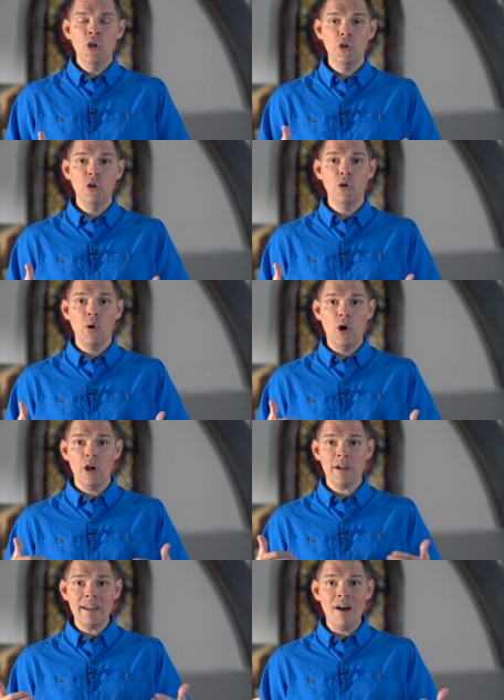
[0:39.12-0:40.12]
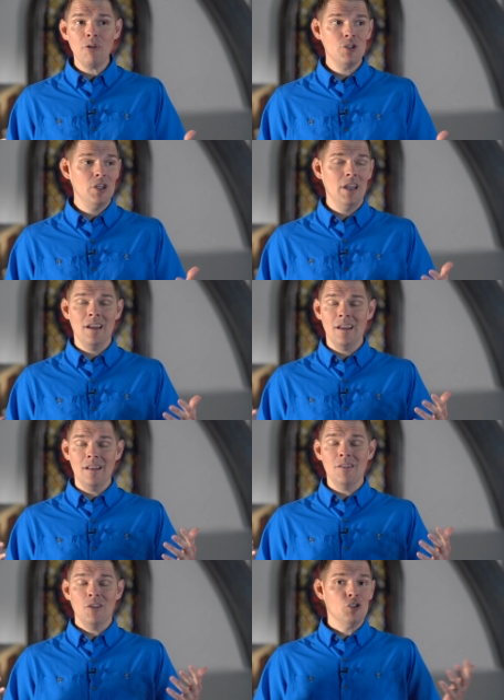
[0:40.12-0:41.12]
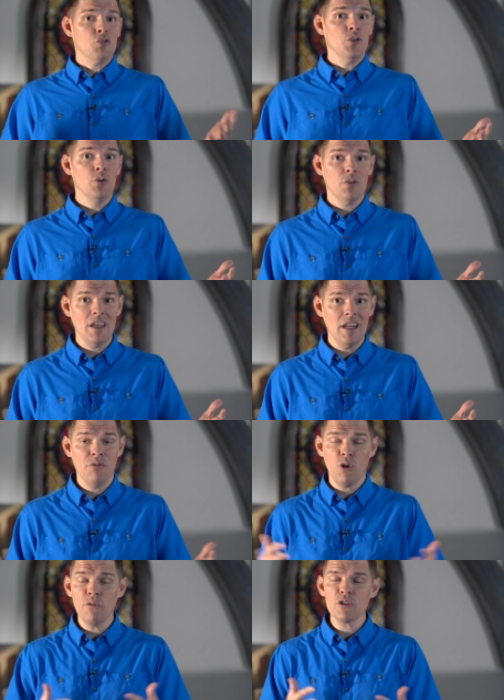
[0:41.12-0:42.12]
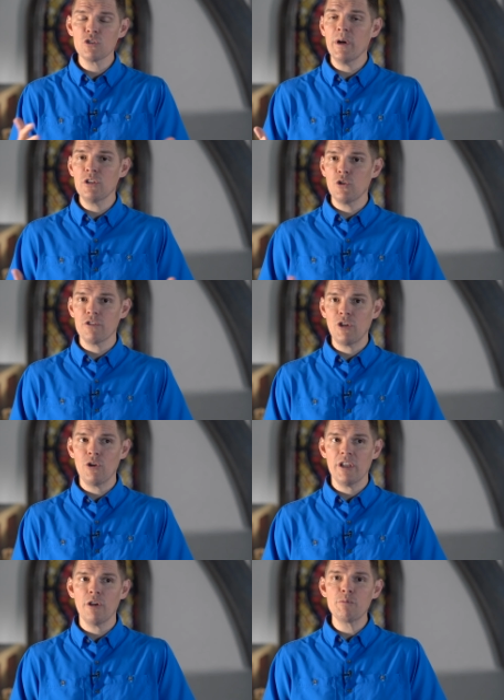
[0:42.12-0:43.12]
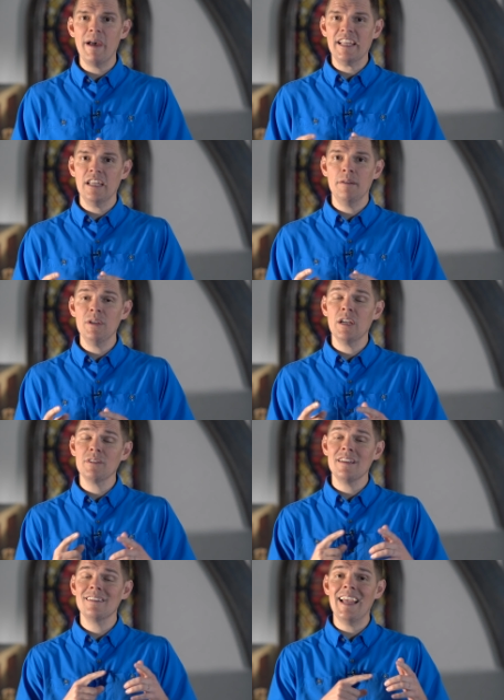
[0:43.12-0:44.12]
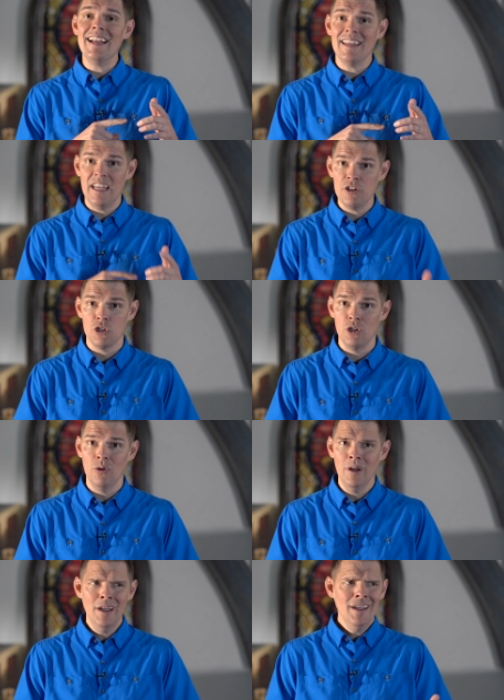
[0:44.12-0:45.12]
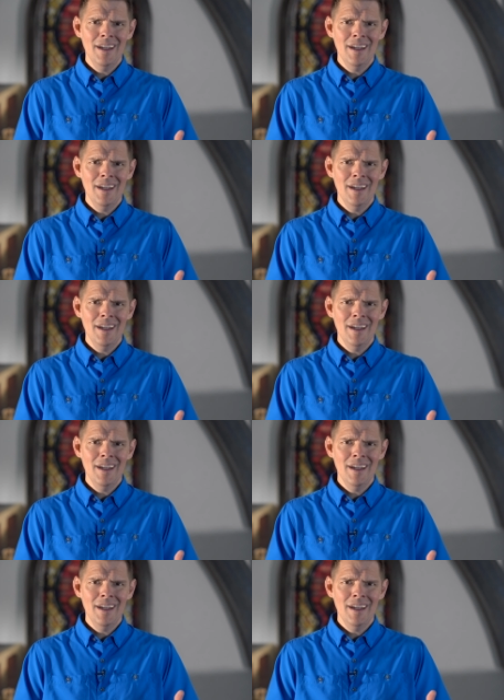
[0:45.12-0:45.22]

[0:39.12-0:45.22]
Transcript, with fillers: who are acknowledging the truth that if Roe versus Wade is overturned, it goes back and becomes a state issue.